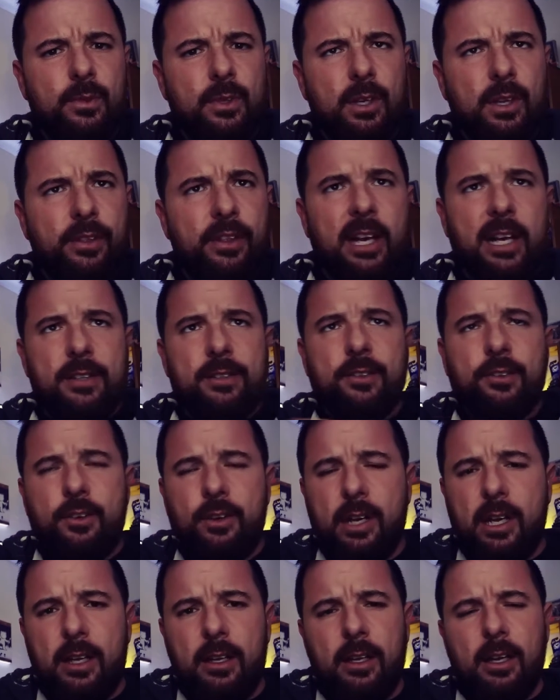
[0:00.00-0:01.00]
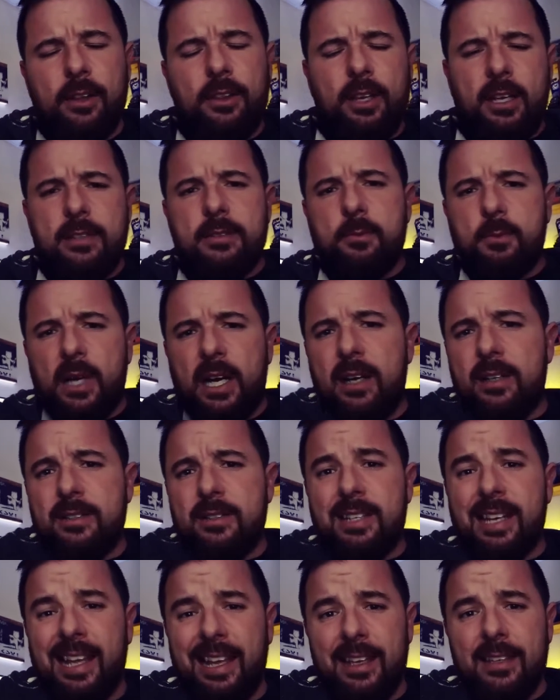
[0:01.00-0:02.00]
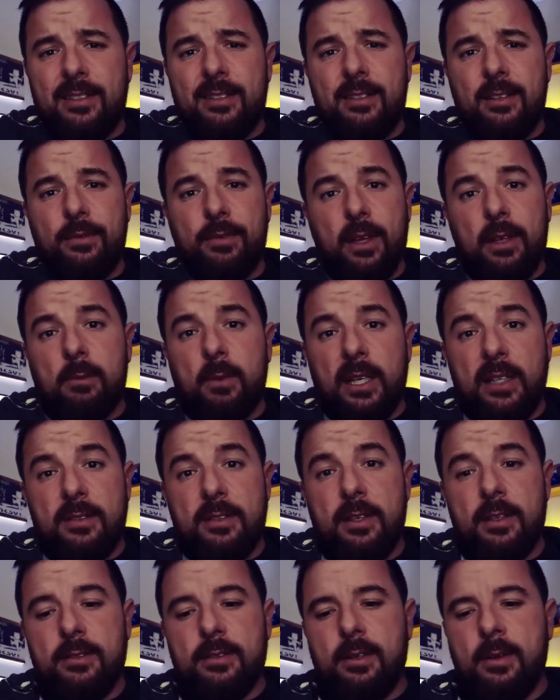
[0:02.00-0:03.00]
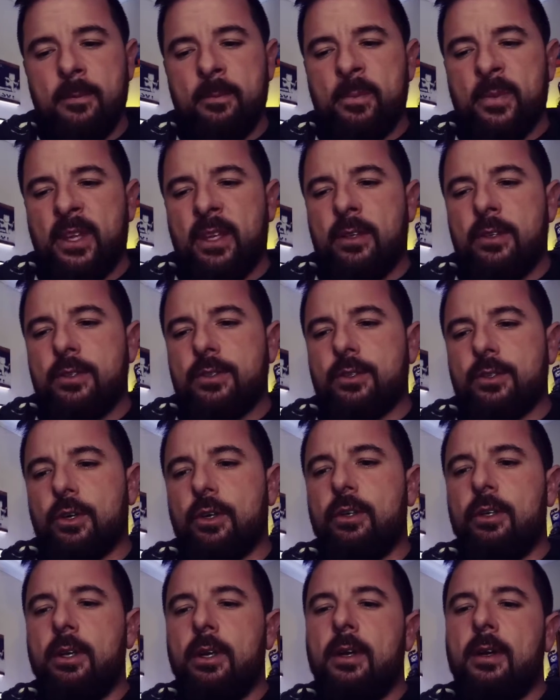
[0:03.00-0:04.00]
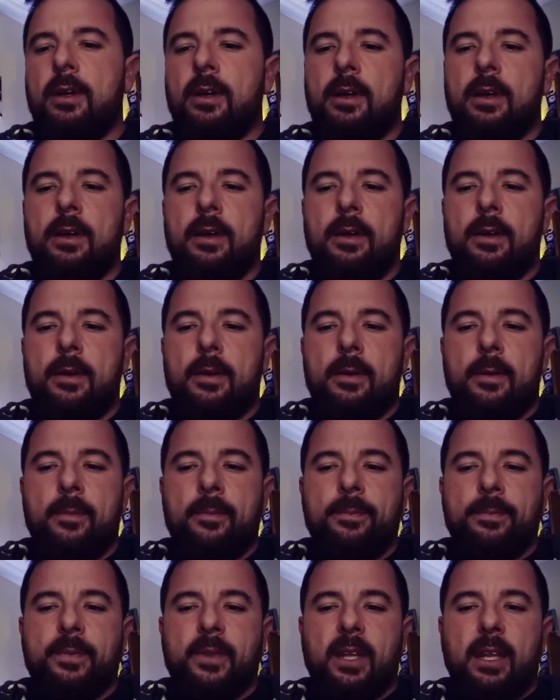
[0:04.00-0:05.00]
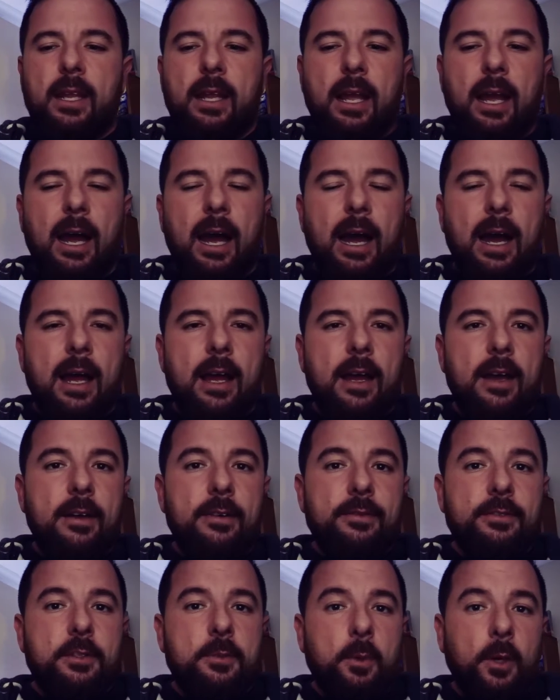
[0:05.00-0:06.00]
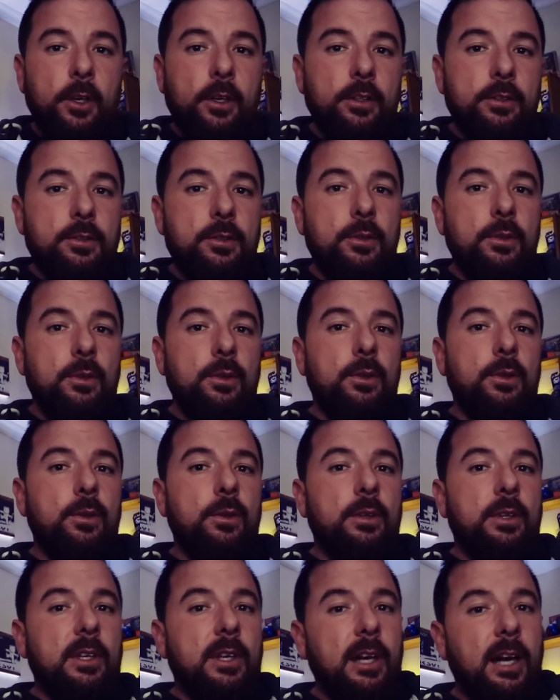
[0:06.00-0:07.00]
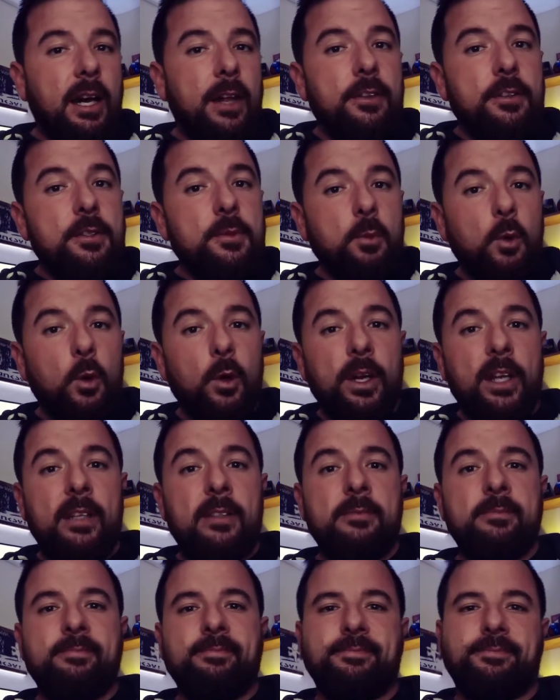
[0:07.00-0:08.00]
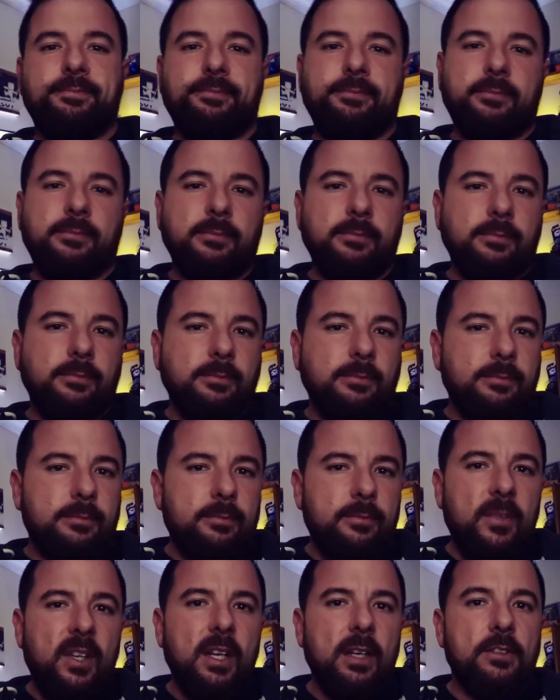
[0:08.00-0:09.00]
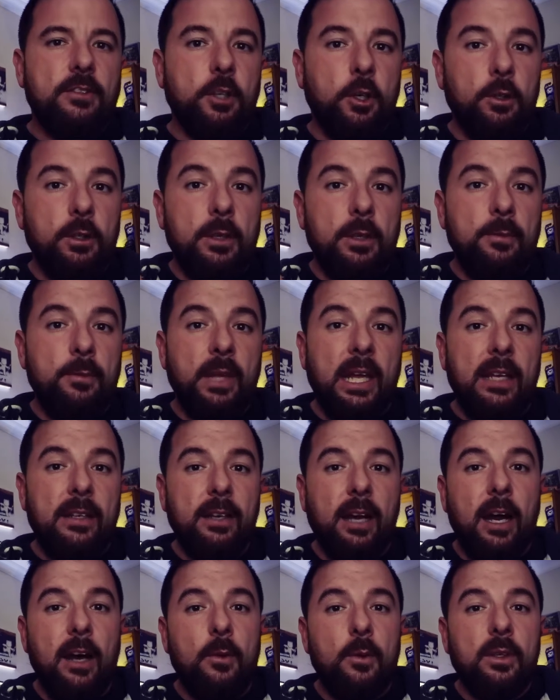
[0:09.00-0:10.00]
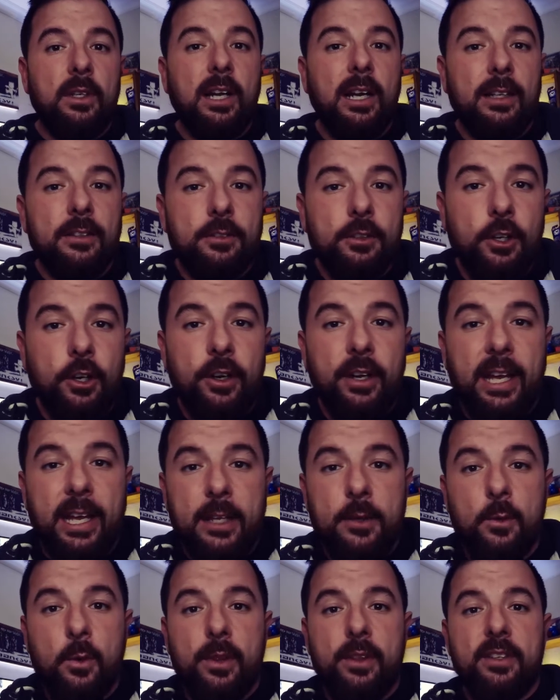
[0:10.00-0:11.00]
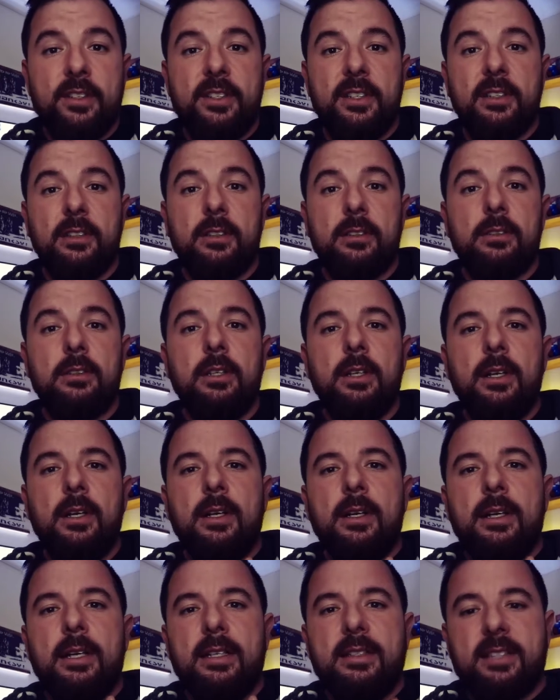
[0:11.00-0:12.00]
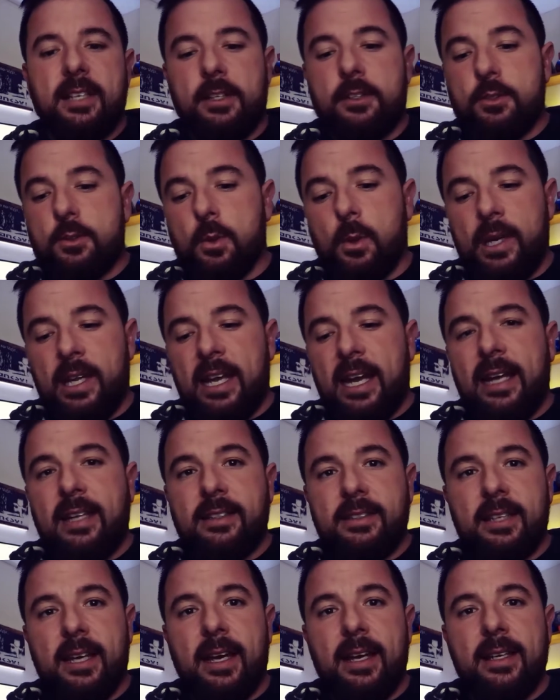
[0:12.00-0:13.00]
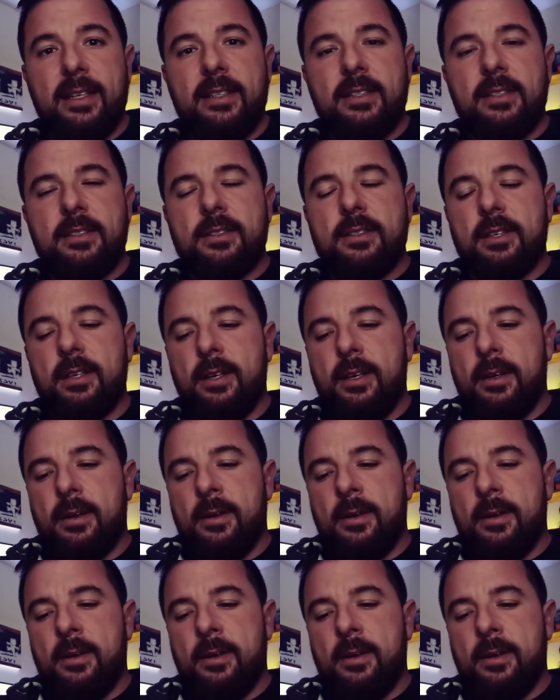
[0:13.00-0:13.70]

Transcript: £1,000 less, if that makes sense. So I have spoken to the guy this morning. I told him that I would like to go ahead with the deal. It takes 28 days.